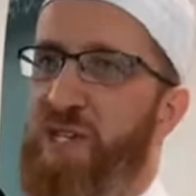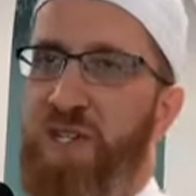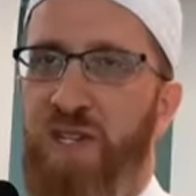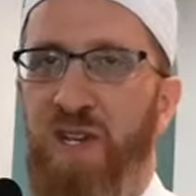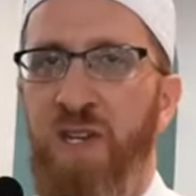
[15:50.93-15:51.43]

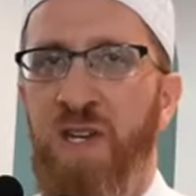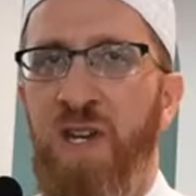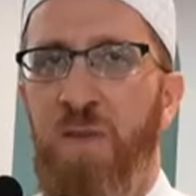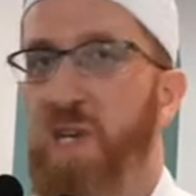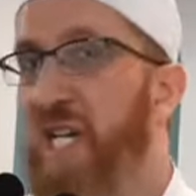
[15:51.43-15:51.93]
it.
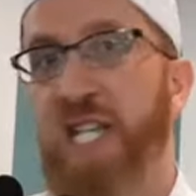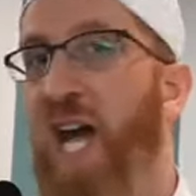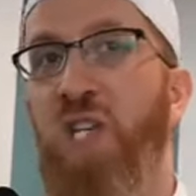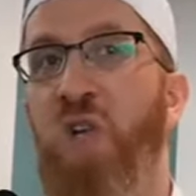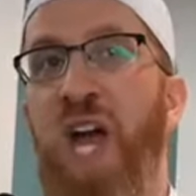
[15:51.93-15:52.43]
Because
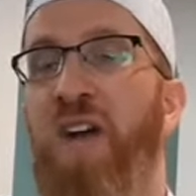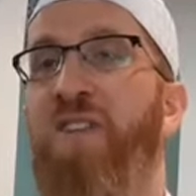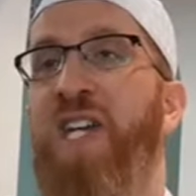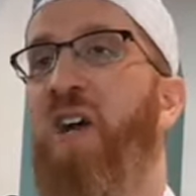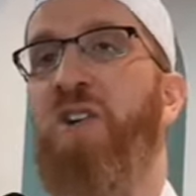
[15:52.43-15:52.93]
I don't have
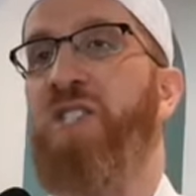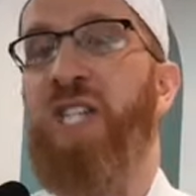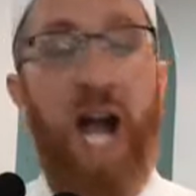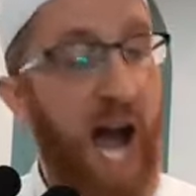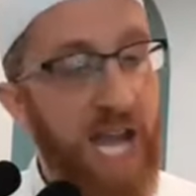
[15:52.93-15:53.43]
a
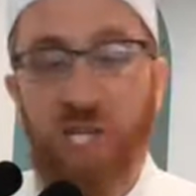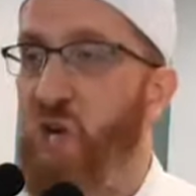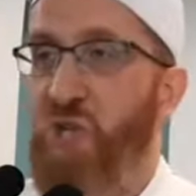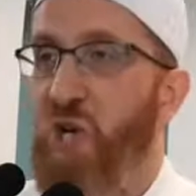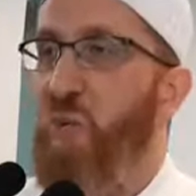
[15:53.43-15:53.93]
guarantee. I
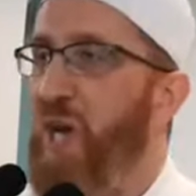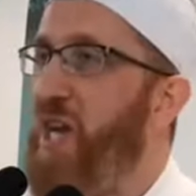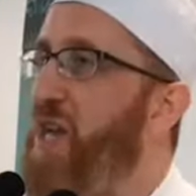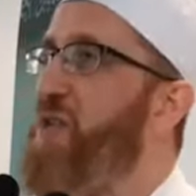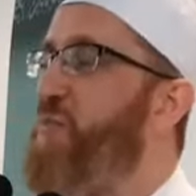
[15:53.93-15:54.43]
don't know
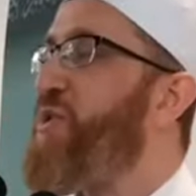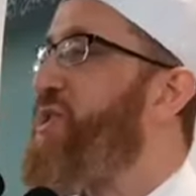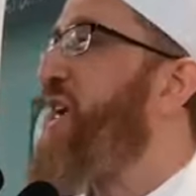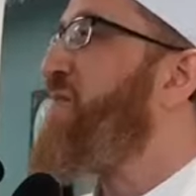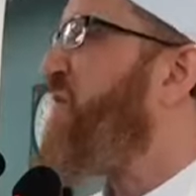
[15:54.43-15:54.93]

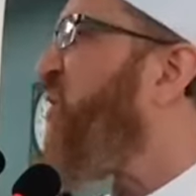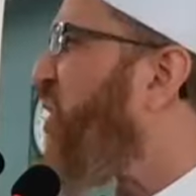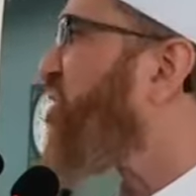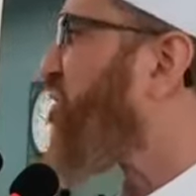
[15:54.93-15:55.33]
100% for